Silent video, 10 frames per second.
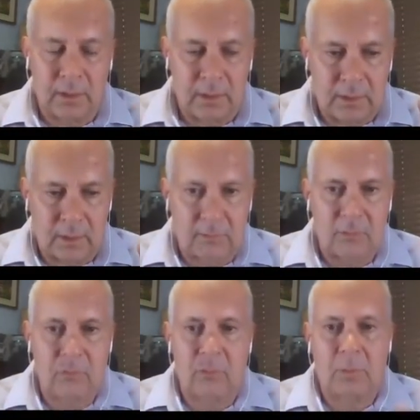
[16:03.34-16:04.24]
test
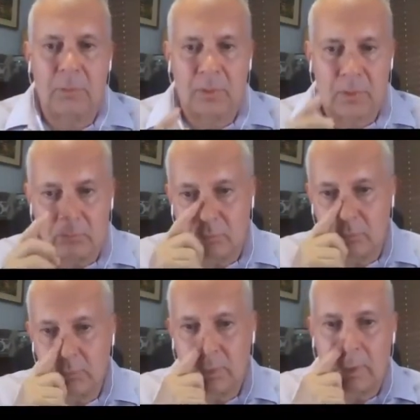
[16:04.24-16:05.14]
the strike
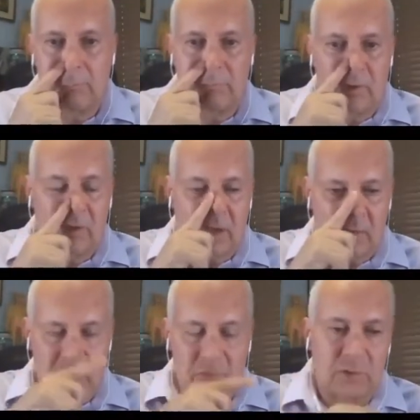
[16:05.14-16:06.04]
potential of the Goddell
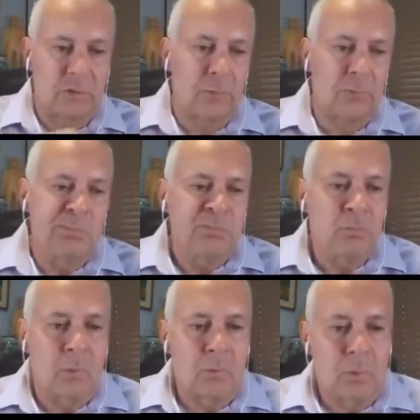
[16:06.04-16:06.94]
structure,
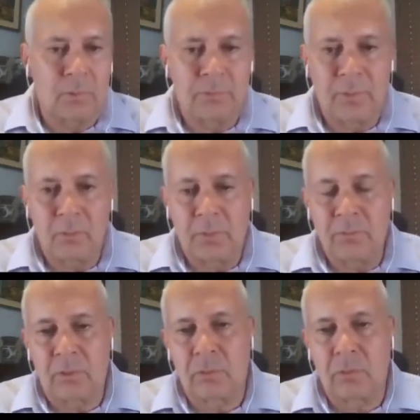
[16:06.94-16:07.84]
where we feel we've
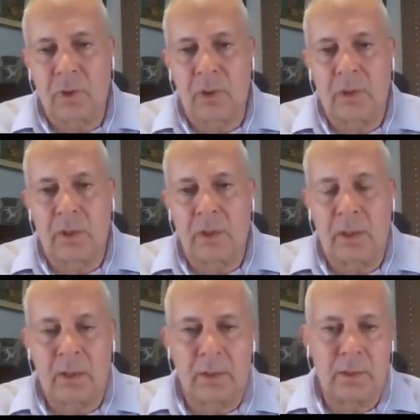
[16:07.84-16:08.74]
also got
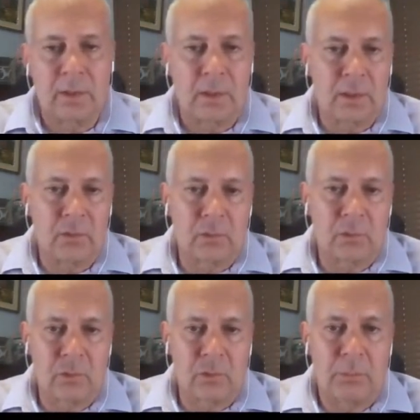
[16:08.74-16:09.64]
a
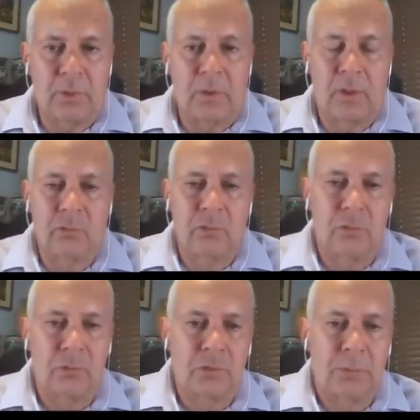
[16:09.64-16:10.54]
good potential
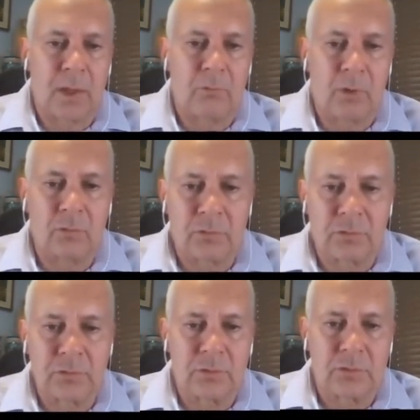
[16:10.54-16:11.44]
to expand
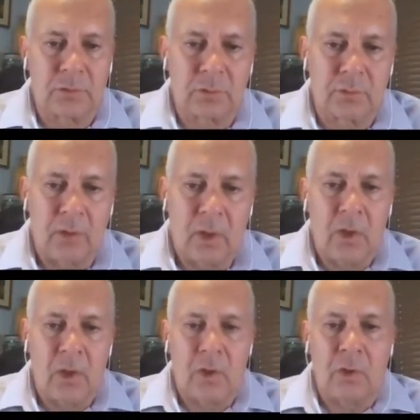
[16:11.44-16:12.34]
resources this year.
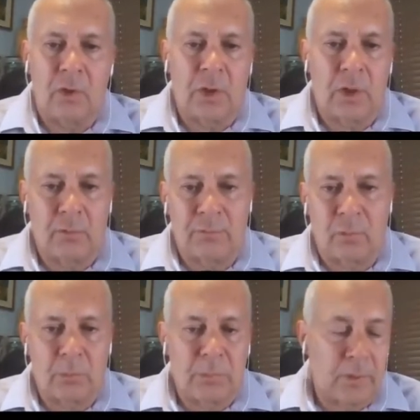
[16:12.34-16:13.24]
Looking
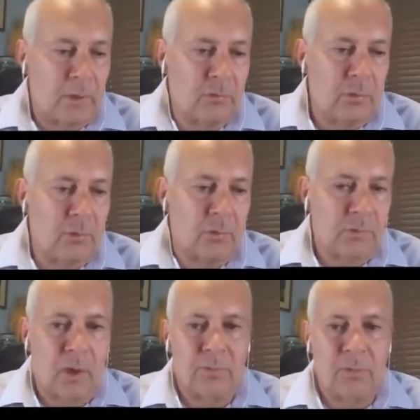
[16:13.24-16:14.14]
for potential new
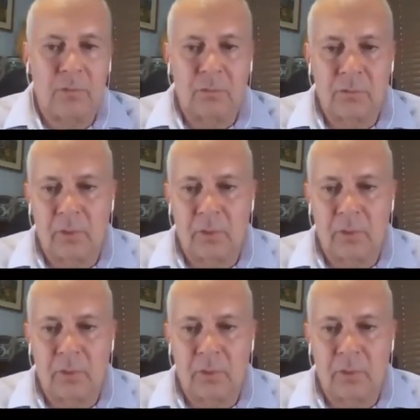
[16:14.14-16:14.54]
discoveries,